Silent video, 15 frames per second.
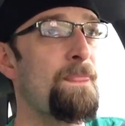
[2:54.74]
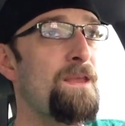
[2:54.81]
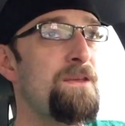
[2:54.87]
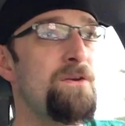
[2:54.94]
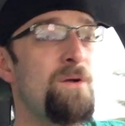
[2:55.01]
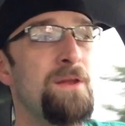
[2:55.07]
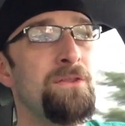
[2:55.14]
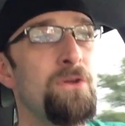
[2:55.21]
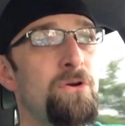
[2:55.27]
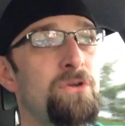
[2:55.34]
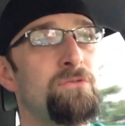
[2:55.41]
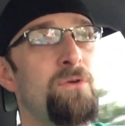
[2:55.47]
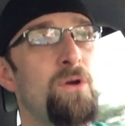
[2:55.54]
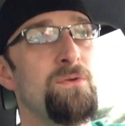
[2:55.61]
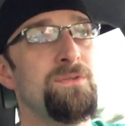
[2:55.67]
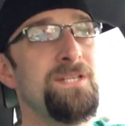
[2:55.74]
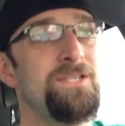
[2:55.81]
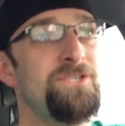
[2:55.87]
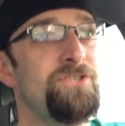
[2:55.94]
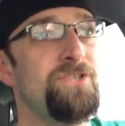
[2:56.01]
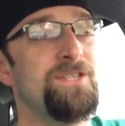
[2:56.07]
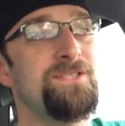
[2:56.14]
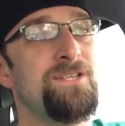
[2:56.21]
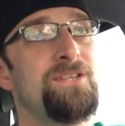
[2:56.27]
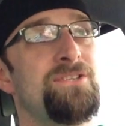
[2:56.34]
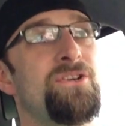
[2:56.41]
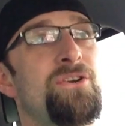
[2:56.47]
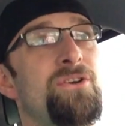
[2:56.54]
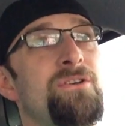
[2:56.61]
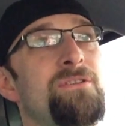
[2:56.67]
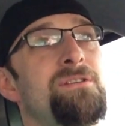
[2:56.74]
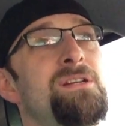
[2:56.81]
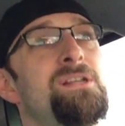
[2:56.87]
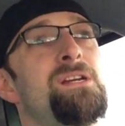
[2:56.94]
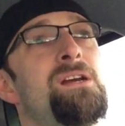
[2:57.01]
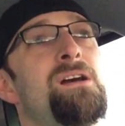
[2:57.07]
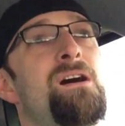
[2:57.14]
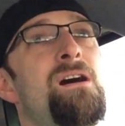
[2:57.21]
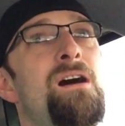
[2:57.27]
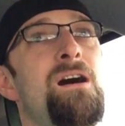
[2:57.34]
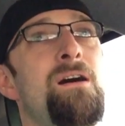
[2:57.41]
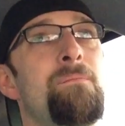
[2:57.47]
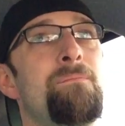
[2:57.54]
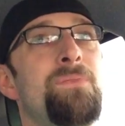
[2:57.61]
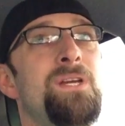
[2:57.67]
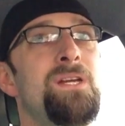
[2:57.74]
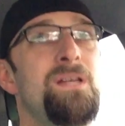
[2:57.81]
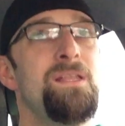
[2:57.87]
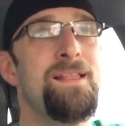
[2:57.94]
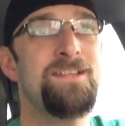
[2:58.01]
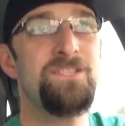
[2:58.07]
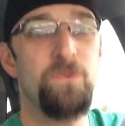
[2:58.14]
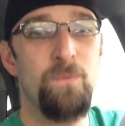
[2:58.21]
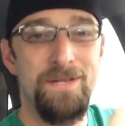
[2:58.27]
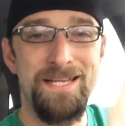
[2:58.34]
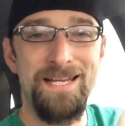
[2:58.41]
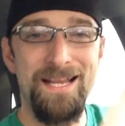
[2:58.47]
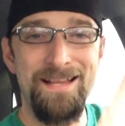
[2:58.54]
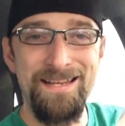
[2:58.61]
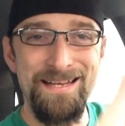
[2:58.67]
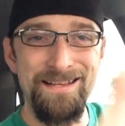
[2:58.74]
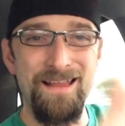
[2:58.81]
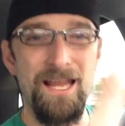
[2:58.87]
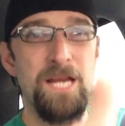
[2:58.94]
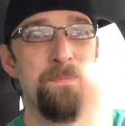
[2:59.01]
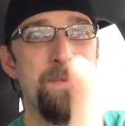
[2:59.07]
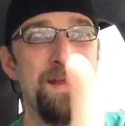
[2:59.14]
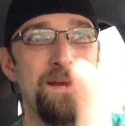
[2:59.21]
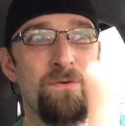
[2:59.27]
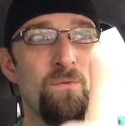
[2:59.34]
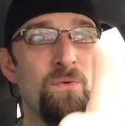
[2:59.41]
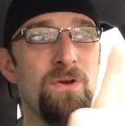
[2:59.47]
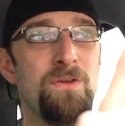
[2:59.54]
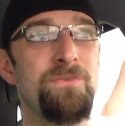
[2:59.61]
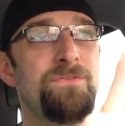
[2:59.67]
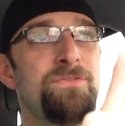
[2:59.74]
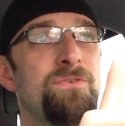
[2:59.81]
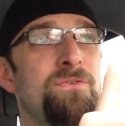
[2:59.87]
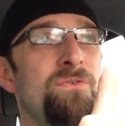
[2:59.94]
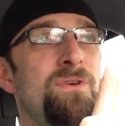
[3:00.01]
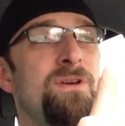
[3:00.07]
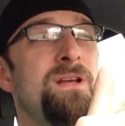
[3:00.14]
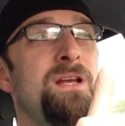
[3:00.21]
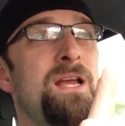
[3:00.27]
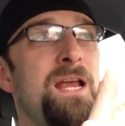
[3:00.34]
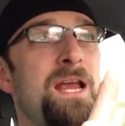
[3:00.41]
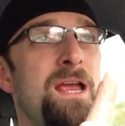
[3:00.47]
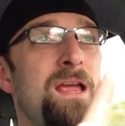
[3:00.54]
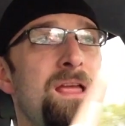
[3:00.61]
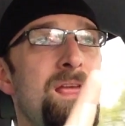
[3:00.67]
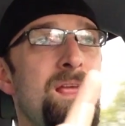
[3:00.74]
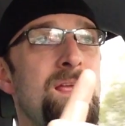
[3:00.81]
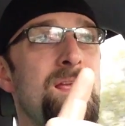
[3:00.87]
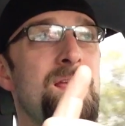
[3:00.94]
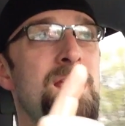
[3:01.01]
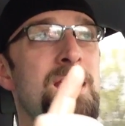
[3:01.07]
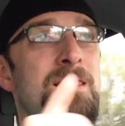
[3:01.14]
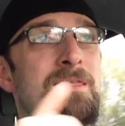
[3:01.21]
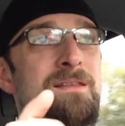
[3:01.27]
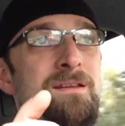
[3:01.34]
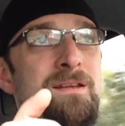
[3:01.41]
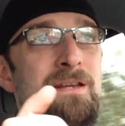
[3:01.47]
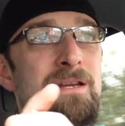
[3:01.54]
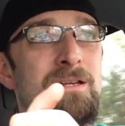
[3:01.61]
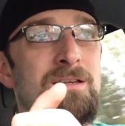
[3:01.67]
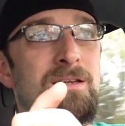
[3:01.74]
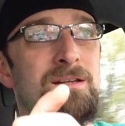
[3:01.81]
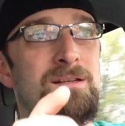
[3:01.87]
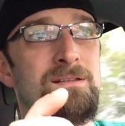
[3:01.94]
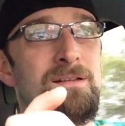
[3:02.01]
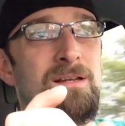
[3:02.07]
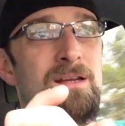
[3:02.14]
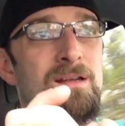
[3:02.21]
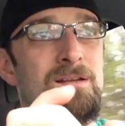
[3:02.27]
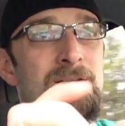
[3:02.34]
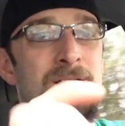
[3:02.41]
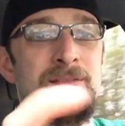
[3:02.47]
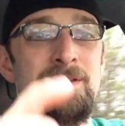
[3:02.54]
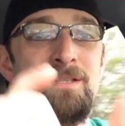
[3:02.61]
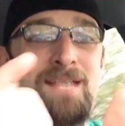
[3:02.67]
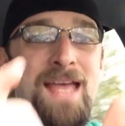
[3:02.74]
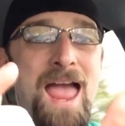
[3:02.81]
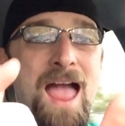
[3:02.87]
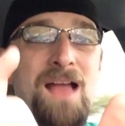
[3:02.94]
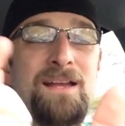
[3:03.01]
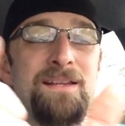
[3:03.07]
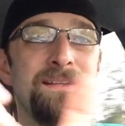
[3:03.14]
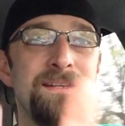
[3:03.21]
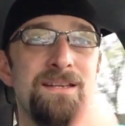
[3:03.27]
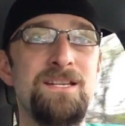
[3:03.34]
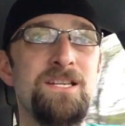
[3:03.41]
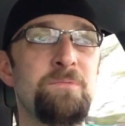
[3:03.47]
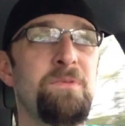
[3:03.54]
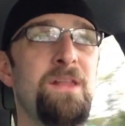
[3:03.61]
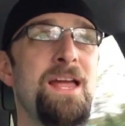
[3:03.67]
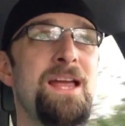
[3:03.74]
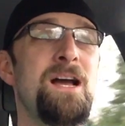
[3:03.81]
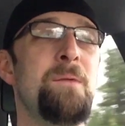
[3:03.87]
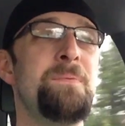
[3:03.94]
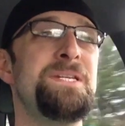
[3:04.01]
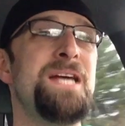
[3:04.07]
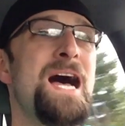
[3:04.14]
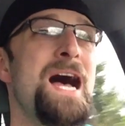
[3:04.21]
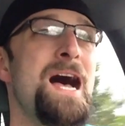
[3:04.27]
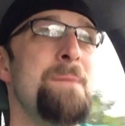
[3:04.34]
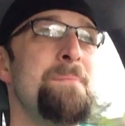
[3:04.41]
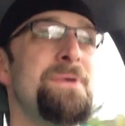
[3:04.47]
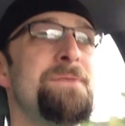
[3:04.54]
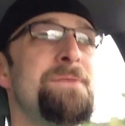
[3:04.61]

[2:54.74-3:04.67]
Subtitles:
on local roads, it's just a turn. That's the one thing I didn't like about it was in the tag, in the display up top.